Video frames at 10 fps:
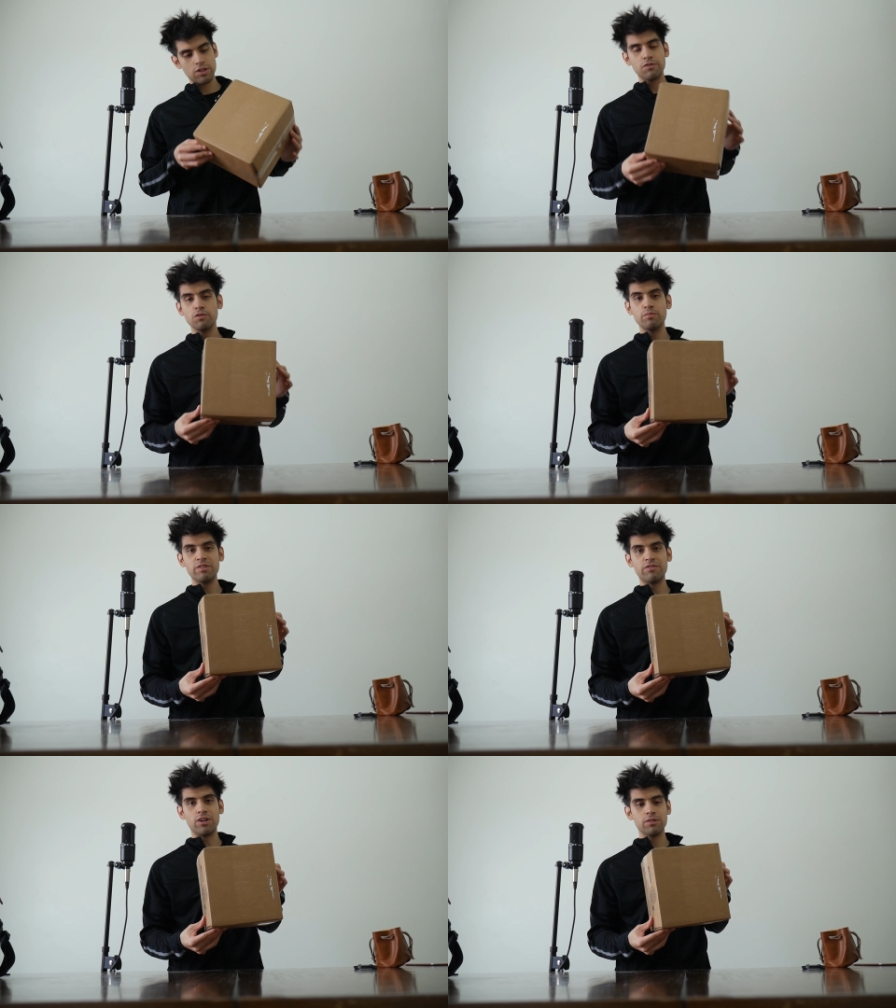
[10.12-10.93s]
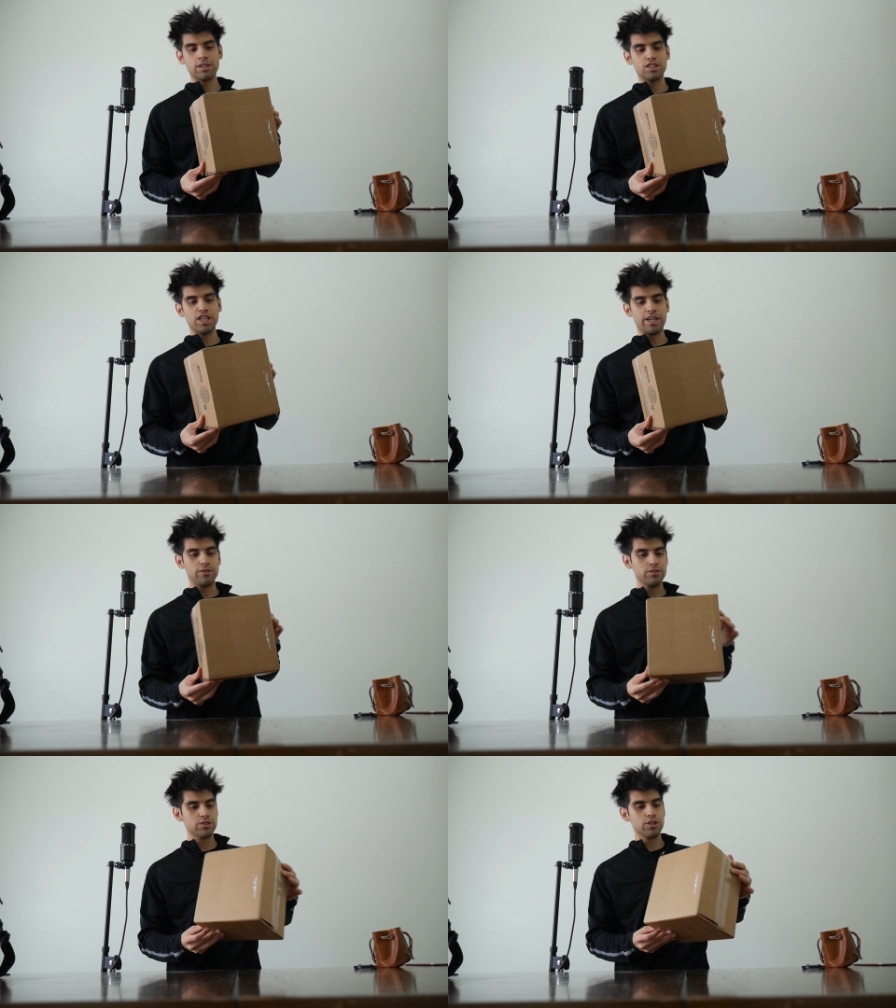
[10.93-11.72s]
So if you've been following the
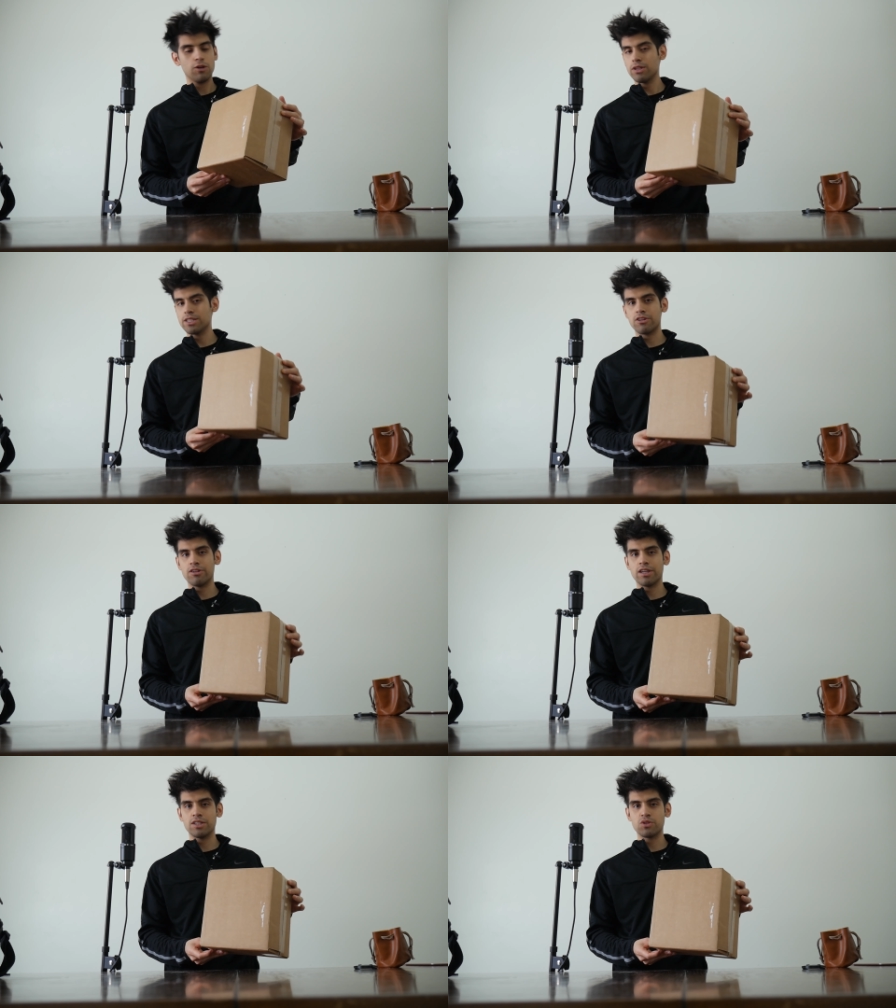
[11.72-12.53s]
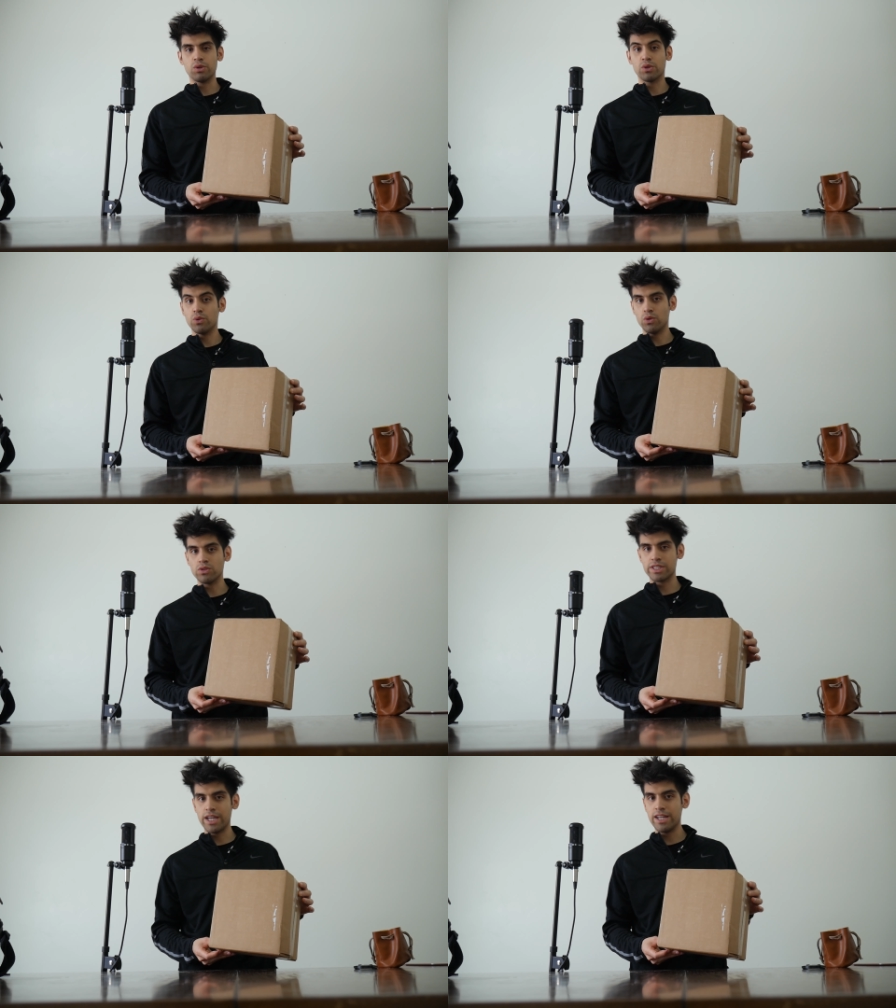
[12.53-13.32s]
channel, slowly turning into a
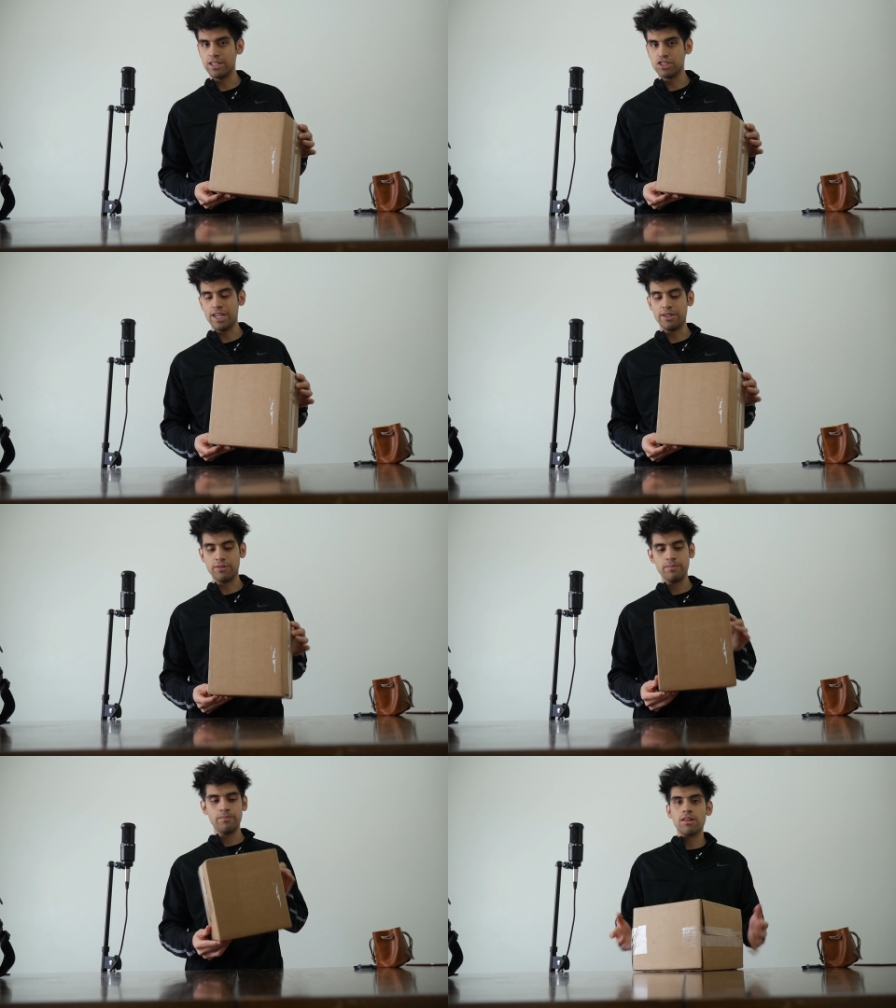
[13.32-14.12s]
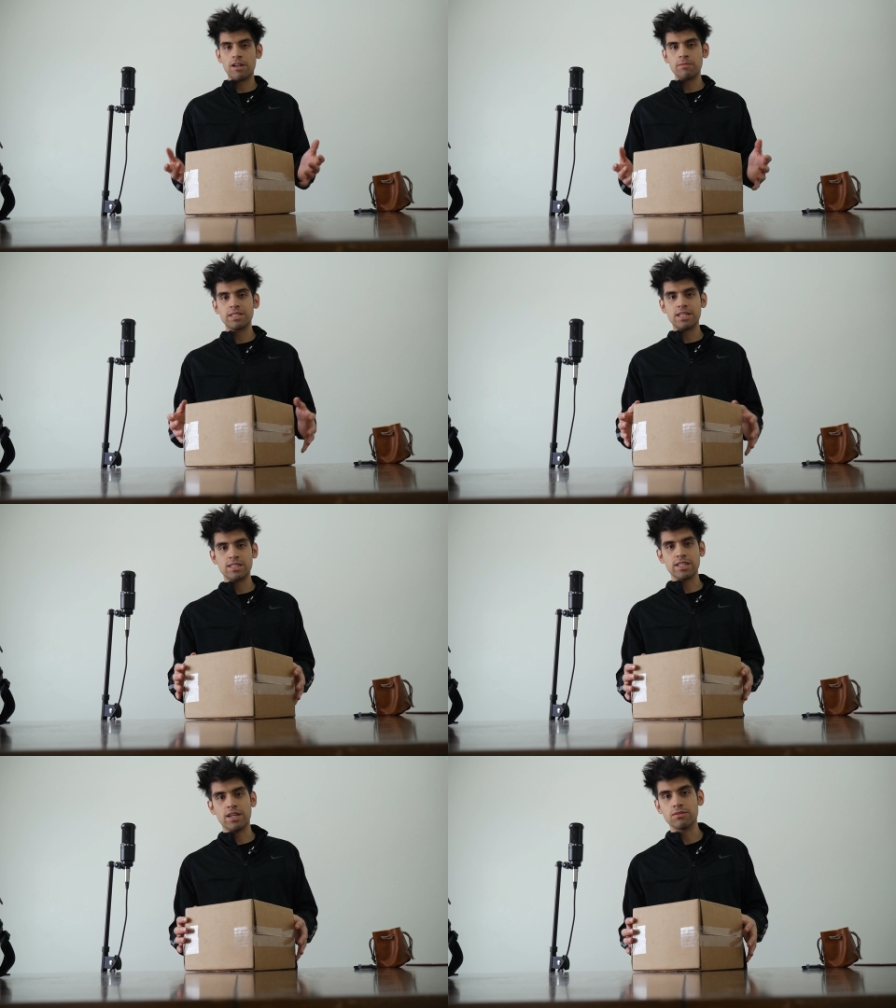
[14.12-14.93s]
Google Stadia channel, you know that I've been
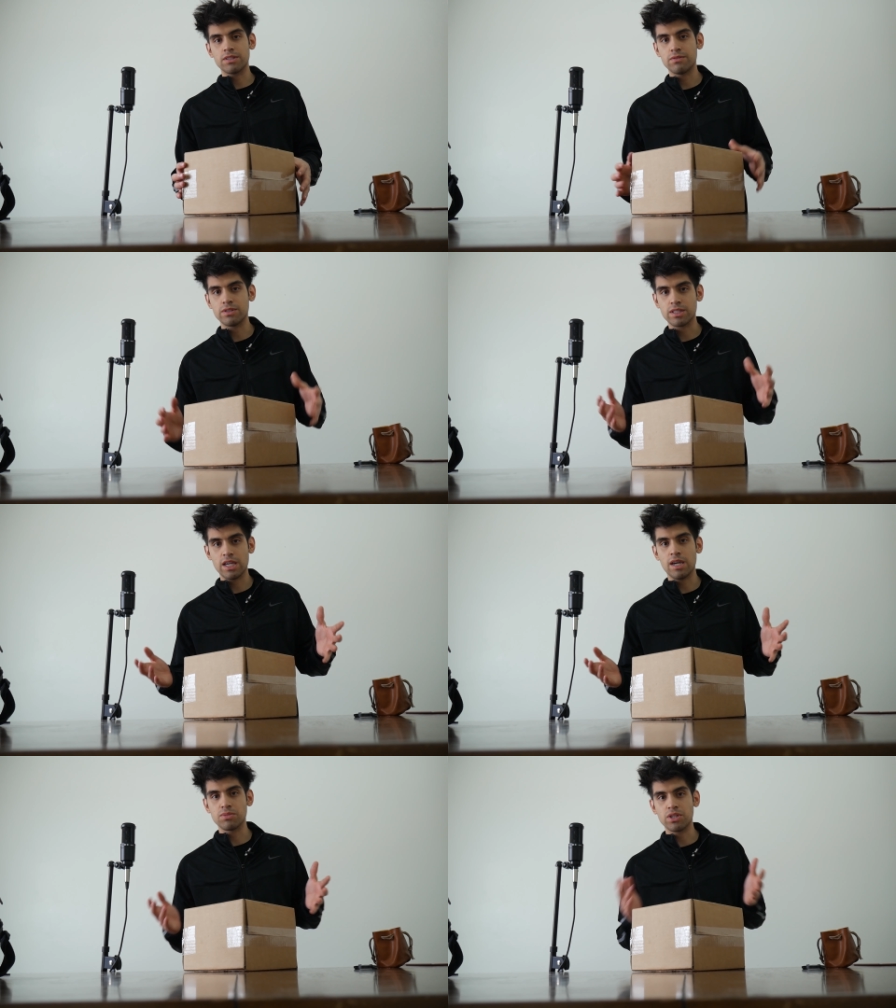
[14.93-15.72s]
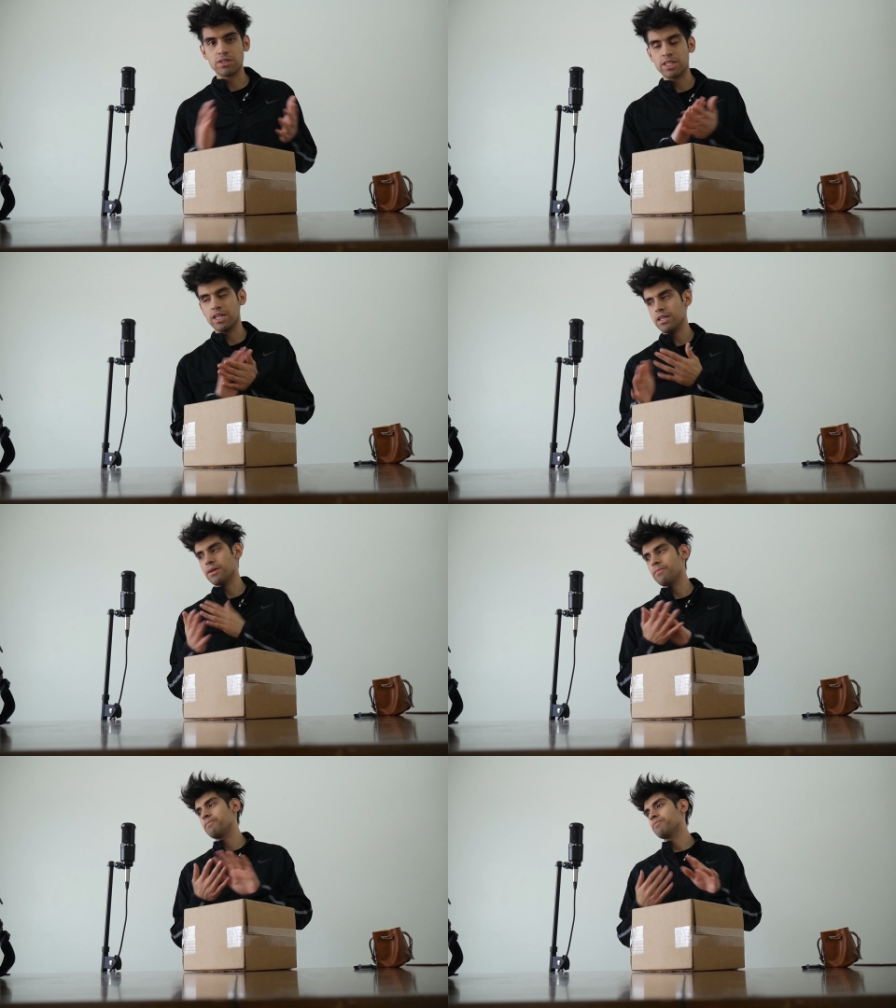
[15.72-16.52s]
testing out different games on Stadia.